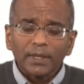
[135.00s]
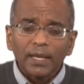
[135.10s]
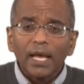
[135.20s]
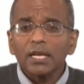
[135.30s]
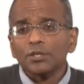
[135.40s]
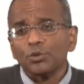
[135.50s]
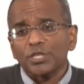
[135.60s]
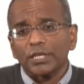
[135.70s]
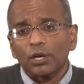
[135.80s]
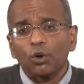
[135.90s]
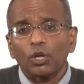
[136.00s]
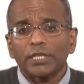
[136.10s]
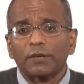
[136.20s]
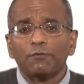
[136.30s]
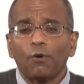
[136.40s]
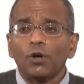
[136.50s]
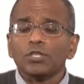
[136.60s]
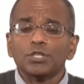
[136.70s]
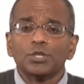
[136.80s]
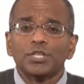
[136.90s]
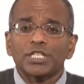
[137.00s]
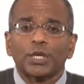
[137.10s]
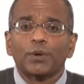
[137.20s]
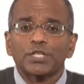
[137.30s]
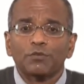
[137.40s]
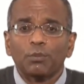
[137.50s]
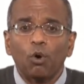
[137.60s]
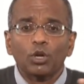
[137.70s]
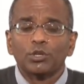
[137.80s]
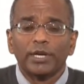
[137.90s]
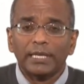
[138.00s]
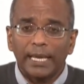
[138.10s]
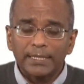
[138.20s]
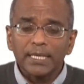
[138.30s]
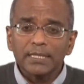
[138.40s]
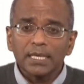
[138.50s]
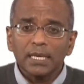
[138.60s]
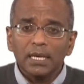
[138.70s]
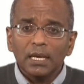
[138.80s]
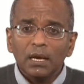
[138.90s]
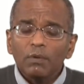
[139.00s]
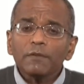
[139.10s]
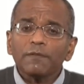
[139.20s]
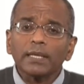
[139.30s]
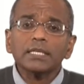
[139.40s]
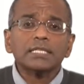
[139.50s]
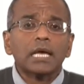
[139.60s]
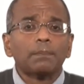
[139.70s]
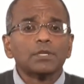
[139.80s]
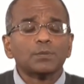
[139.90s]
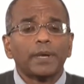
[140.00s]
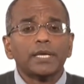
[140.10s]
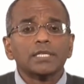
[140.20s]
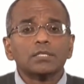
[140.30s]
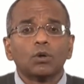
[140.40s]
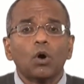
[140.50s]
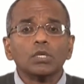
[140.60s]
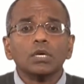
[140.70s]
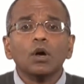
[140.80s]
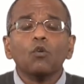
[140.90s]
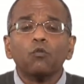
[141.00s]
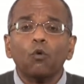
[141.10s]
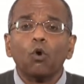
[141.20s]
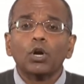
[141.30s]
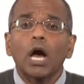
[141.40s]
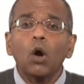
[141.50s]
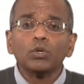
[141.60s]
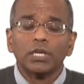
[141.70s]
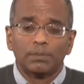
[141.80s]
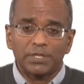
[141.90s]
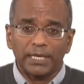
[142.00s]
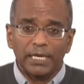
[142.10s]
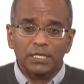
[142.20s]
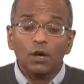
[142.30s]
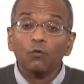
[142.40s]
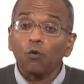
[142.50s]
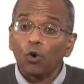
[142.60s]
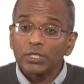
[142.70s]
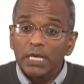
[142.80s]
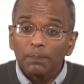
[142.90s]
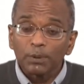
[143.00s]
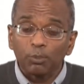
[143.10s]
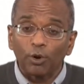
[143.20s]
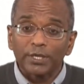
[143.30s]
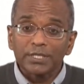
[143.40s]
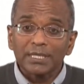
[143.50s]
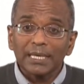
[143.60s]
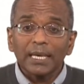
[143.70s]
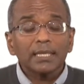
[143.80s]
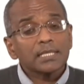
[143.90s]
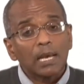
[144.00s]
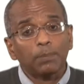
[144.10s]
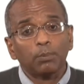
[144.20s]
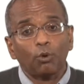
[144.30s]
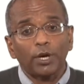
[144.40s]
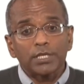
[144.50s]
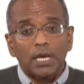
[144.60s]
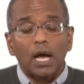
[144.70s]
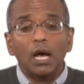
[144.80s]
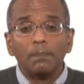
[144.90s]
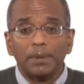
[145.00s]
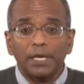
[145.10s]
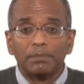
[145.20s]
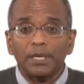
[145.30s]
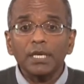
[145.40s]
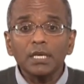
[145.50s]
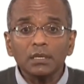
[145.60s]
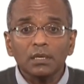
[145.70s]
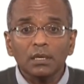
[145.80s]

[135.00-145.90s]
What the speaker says: and using a Gothic font to distinguish it from ordinary letters, we find that the sample space has got 4 outcomes in it, 4 sample points. The sample points are BB,